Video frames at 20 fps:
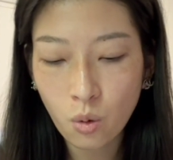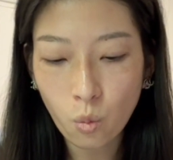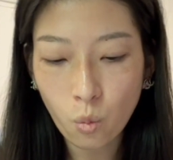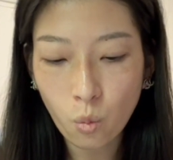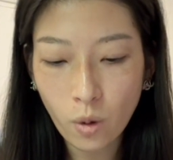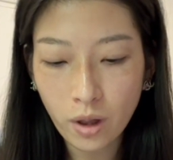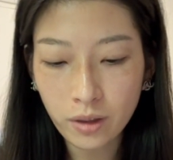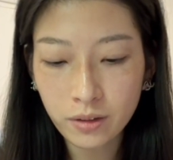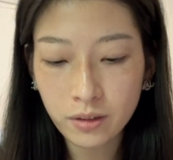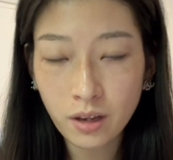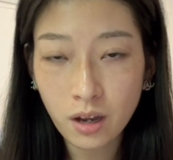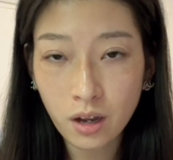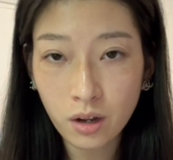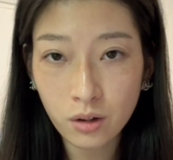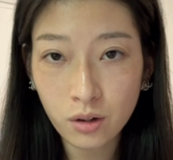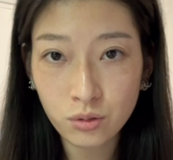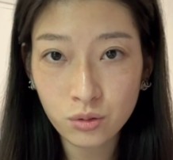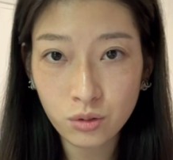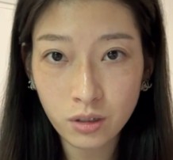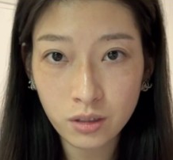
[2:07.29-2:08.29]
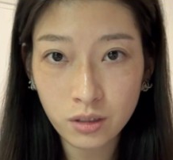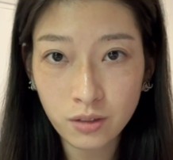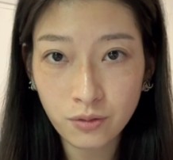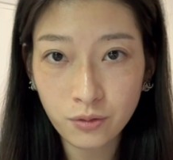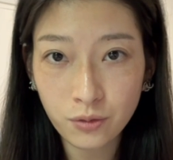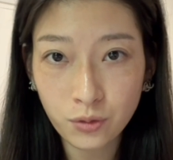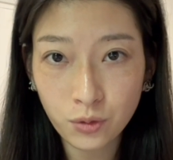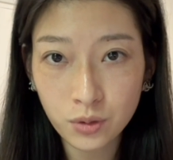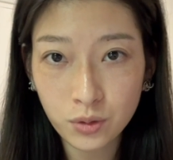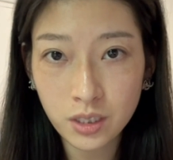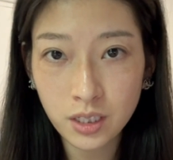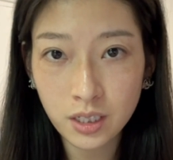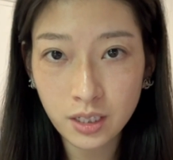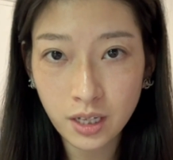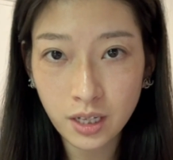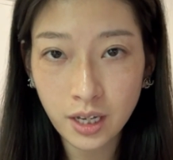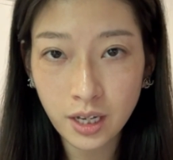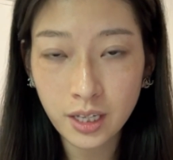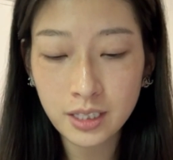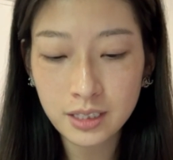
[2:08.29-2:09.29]

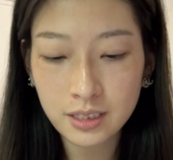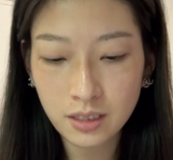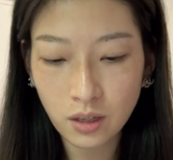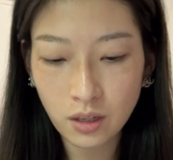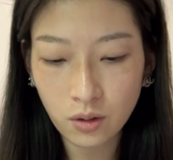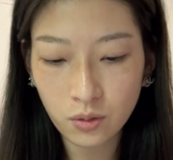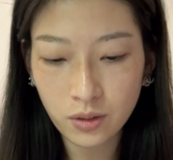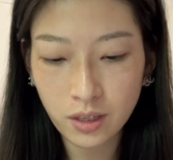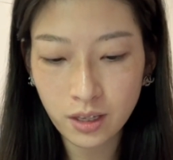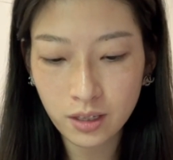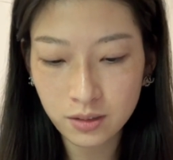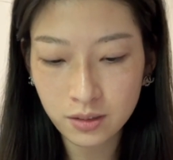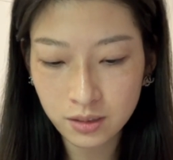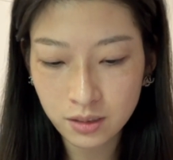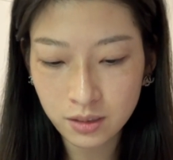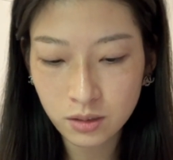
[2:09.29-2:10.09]
149,000